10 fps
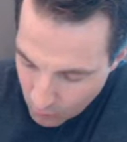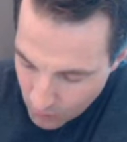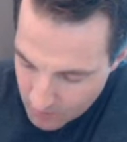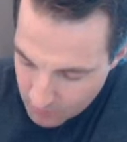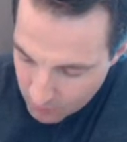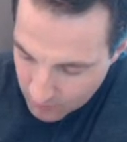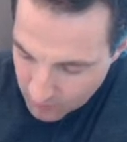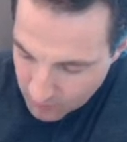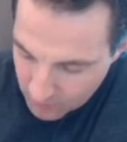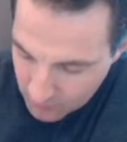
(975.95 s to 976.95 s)

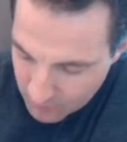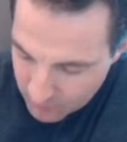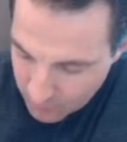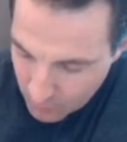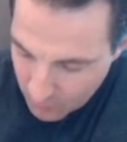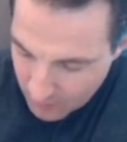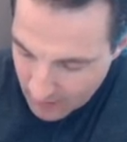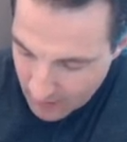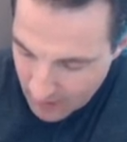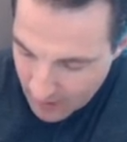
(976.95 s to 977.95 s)
1.34
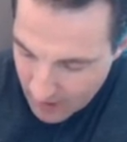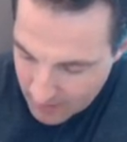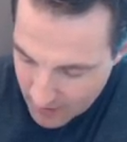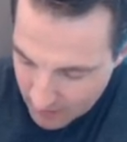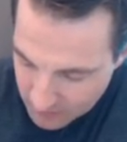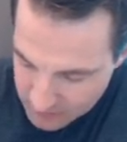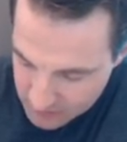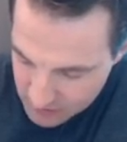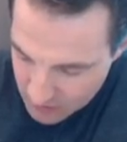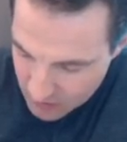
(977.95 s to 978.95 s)

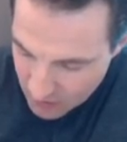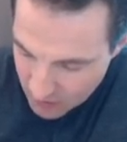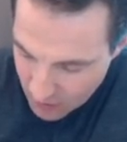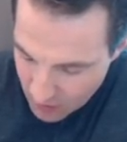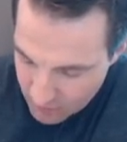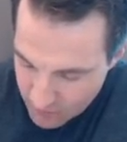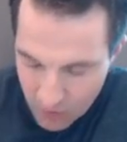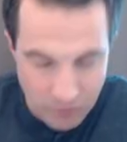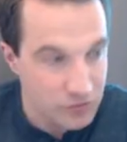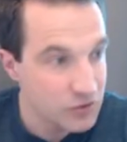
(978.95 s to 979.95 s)
mLs of
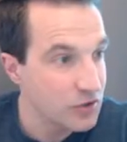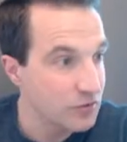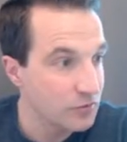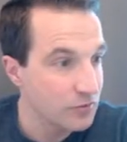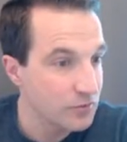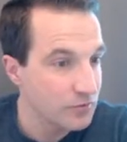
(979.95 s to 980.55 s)
O2.